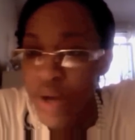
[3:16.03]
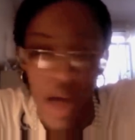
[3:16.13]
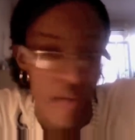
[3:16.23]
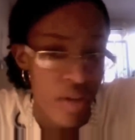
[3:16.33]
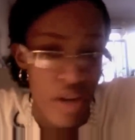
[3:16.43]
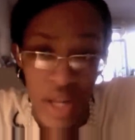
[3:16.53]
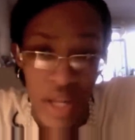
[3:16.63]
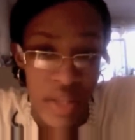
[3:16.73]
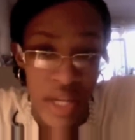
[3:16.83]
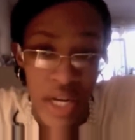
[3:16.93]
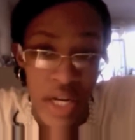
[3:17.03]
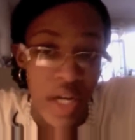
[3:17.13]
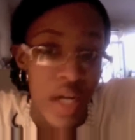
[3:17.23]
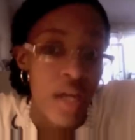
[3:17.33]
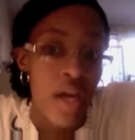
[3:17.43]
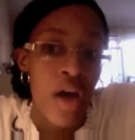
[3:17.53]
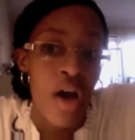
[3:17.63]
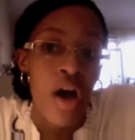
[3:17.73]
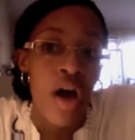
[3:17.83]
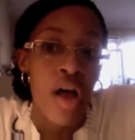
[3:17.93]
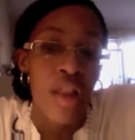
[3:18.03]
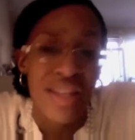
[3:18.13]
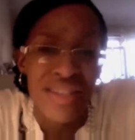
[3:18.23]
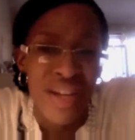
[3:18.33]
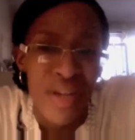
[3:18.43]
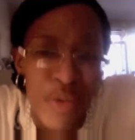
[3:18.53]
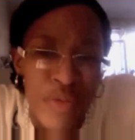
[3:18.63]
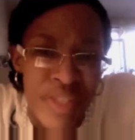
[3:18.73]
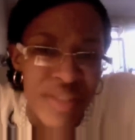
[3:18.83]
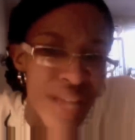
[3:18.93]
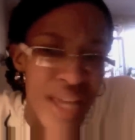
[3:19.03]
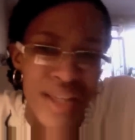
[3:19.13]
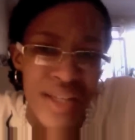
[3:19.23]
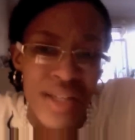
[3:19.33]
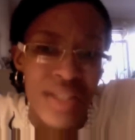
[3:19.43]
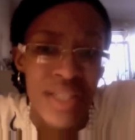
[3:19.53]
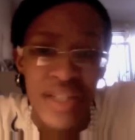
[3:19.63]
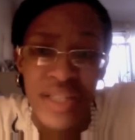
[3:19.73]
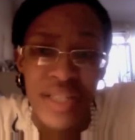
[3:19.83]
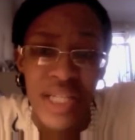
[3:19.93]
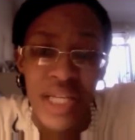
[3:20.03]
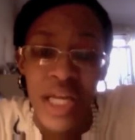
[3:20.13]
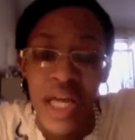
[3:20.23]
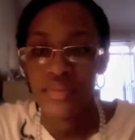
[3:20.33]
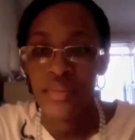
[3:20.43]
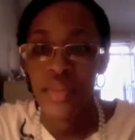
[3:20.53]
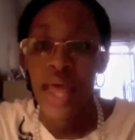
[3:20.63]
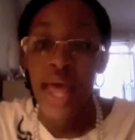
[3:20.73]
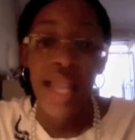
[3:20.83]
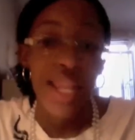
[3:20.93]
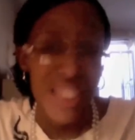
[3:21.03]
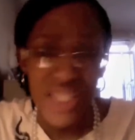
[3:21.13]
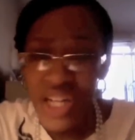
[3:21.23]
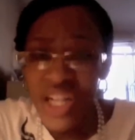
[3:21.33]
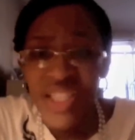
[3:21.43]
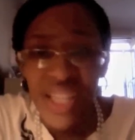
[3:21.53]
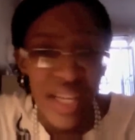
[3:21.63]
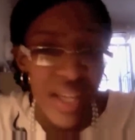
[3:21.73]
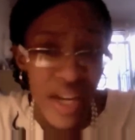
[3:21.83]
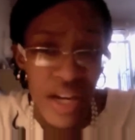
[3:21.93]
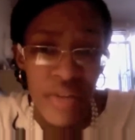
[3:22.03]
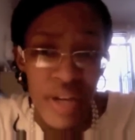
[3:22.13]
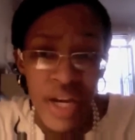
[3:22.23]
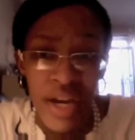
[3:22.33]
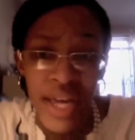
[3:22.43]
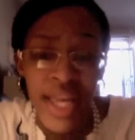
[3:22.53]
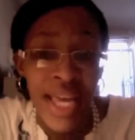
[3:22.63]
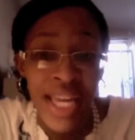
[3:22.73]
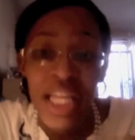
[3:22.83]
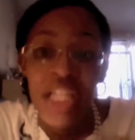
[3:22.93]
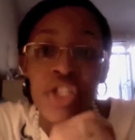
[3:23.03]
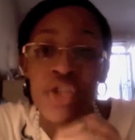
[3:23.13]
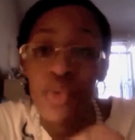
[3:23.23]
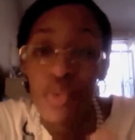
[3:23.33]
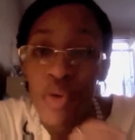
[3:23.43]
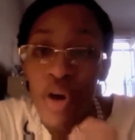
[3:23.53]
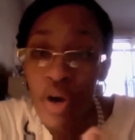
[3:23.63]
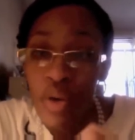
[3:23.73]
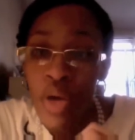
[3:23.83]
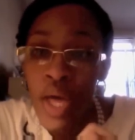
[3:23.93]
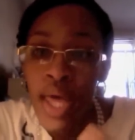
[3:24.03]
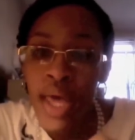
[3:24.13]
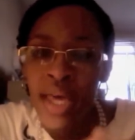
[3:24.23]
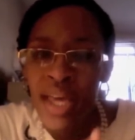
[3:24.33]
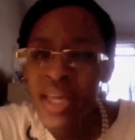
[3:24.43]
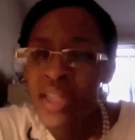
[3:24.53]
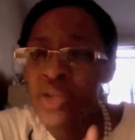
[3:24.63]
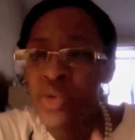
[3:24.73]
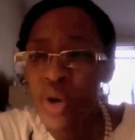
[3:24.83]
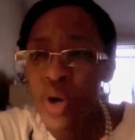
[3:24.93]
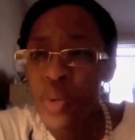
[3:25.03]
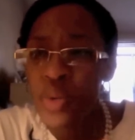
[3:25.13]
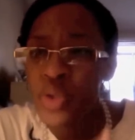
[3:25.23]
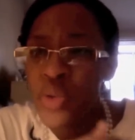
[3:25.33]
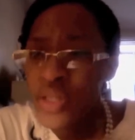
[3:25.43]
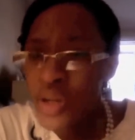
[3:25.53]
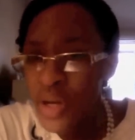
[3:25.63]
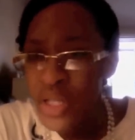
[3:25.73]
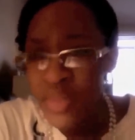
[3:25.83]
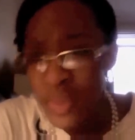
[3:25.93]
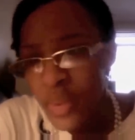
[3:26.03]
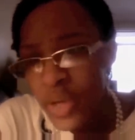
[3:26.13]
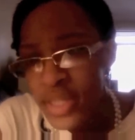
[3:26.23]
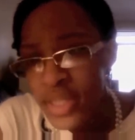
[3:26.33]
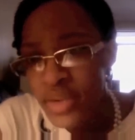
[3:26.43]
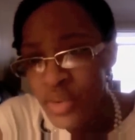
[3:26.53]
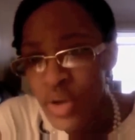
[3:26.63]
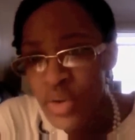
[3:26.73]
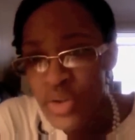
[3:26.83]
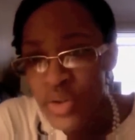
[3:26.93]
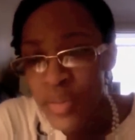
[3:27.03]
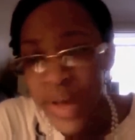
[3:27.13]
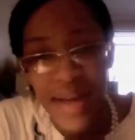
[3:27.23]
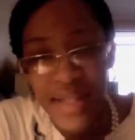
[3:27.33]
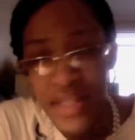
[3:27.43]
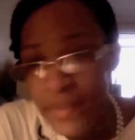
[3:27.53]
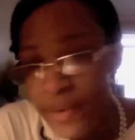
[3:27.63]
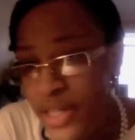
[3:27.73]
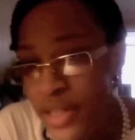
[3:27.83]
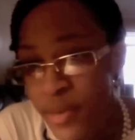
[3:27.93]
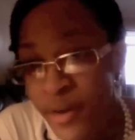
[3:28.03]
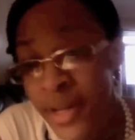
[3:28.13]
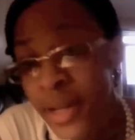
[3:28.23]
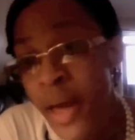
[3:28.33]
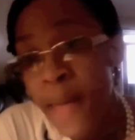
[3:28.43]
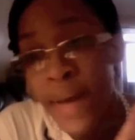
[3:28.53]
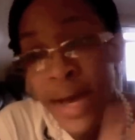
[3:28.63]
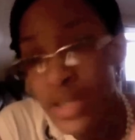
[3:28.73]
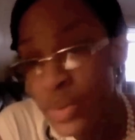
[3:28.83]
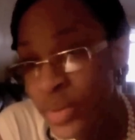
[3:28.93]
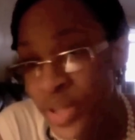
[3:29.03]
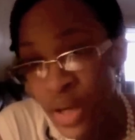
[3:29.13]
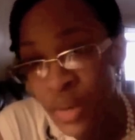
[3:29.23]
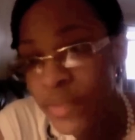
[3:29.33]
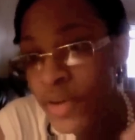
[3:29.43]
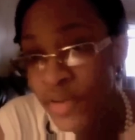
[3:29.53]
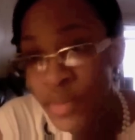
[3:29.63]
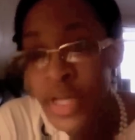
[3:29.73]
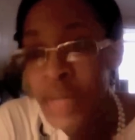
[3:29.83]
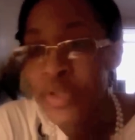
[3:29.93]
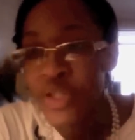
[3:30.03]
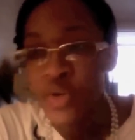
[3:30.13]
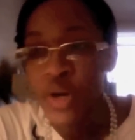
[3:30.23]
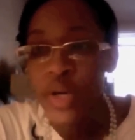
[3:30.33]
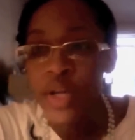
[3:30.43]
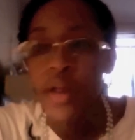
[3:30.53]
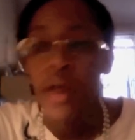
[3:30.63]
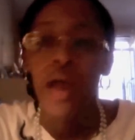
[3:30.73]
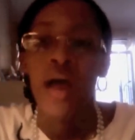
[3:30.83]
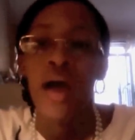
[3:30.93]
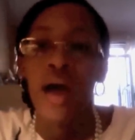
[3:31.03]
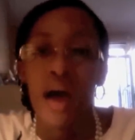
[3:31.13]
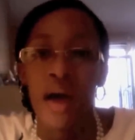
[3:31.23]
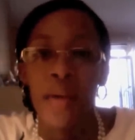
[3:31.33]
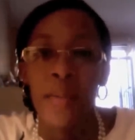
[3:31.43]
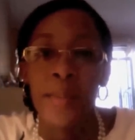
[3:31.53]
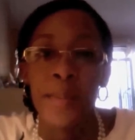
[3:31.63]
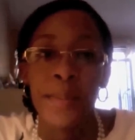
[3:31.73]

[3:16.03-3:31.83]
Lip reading: every girl out there, let's start a movement. Like, seriously. Let's start taking care of our hair and getting it to grow. And getting it to grow to as long as we want it to grow to, past our breakage point, past where we thought we've ever been able to grow it. I'm